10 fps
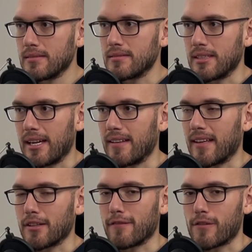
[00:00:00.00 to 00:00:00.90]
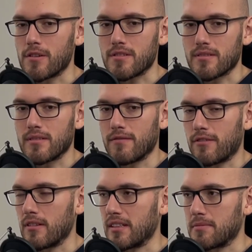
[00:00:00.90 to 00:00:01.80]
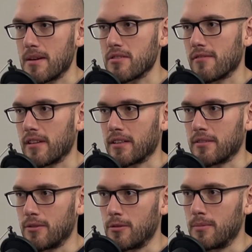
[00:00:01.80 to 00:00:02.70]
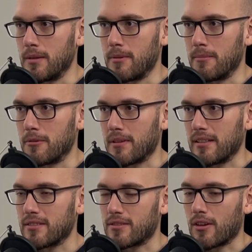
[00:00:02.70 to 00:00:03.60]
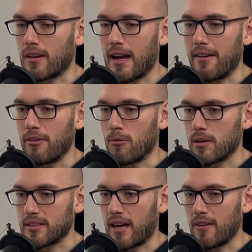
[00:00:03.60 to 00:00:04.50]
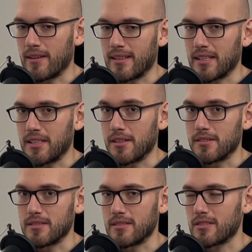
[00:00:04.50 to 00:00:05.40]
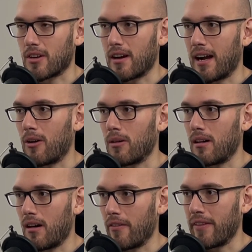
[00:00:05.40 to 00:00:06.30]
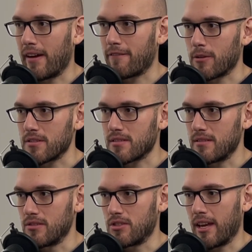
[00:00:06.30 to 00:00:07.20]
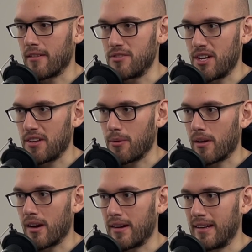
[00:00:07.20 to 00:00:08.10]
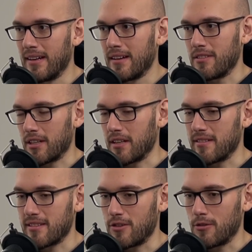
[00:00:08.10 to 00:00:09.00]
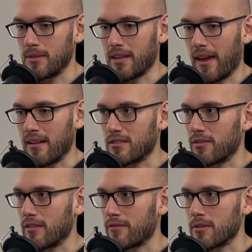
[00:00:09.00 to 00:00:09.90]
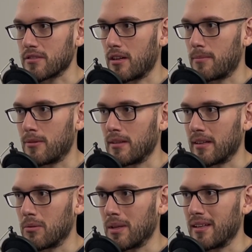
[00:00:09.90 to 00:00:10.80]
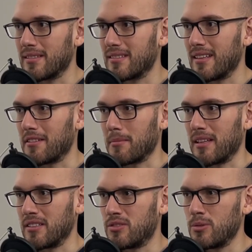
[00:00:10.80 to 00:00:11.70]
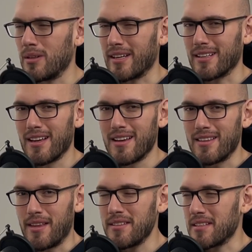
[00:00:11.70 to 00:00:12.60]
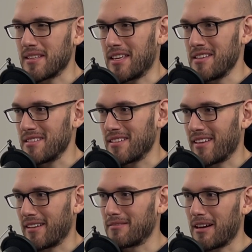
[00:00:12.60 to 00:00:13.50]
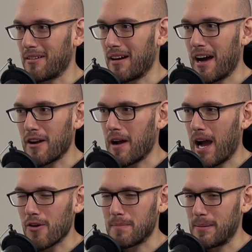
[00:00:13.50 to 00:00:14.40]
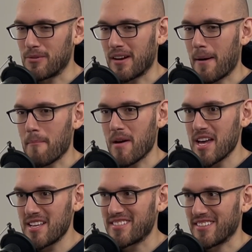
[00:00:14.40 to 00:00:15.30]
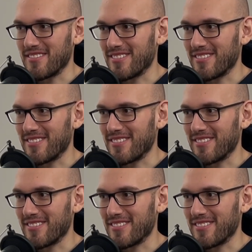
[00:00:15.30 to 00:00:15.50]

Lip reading: Yeah, and like especially for like newbie people that haven't worked out in like years and start out on that first day of January, they're gonna see newbie gains for the first couple like weeks, and then be like, dude, like this is easy. Like, how are people not massive?